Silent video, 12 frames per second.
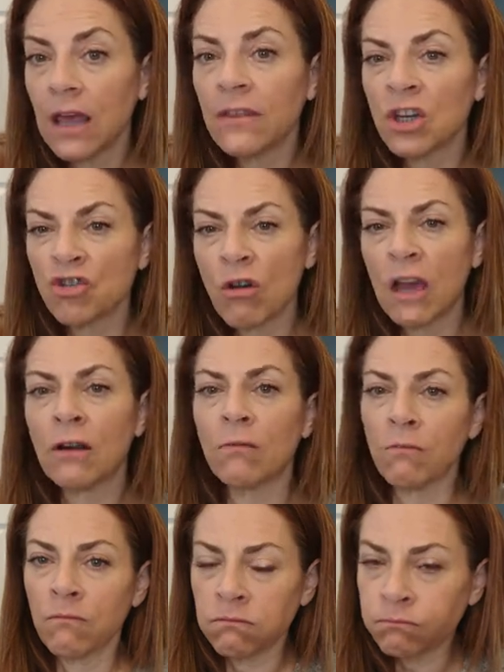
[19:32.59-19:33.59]
and then try to
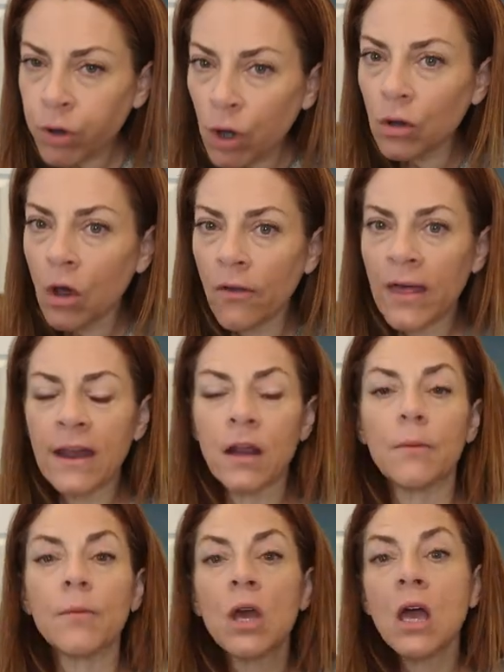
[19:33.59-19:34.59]
pull all that
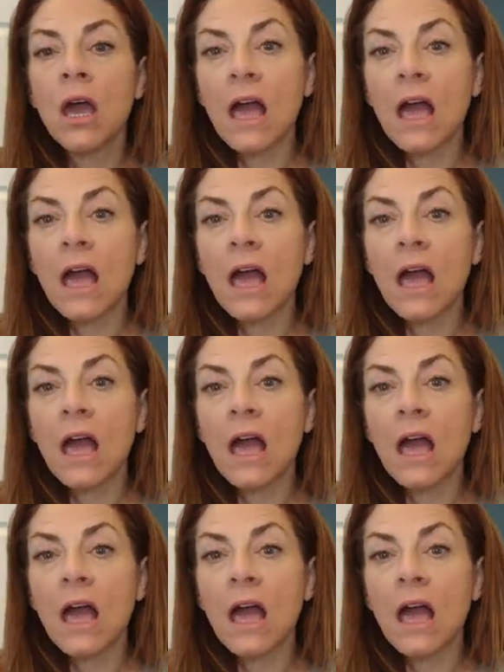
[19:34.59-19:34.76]
up.